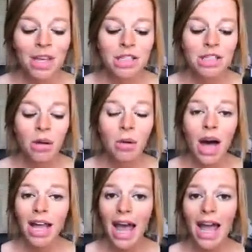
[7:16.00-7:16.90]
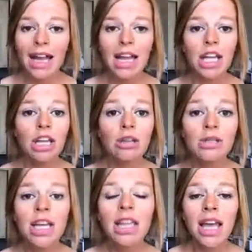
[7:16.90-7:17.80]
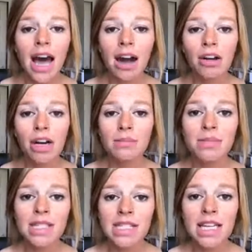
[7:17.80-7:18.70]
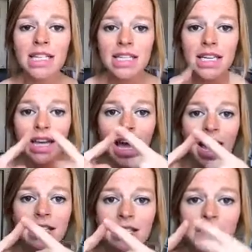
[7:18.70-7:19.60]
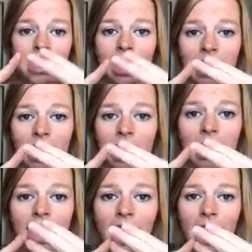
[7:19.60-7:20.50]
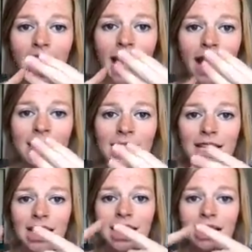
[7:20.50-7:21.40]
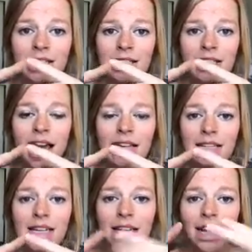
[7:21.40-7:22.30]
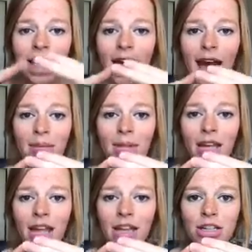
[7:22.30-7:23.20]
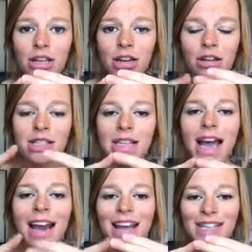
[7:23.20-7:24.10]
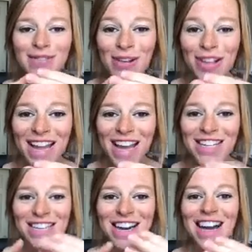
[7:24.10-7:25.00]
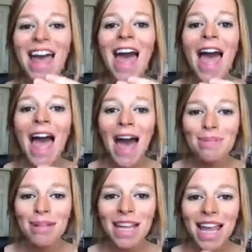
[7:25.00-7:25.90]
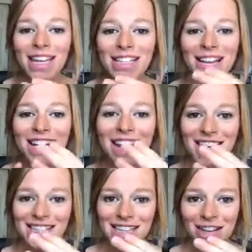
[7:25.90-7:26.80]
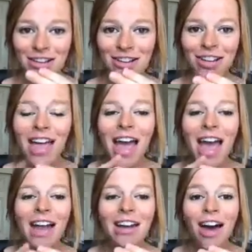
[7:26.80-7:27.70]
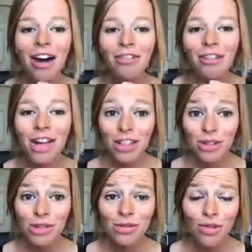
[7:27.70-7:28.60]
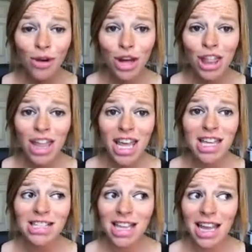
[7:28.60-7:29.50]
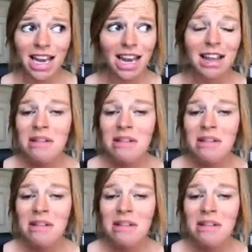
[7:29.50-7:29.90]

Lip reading: So again, using the acronym S.E.A.T, S-E-A-T, S.E.A.T, application or set, exfoliation, application, and tingle. And covering those 4 things in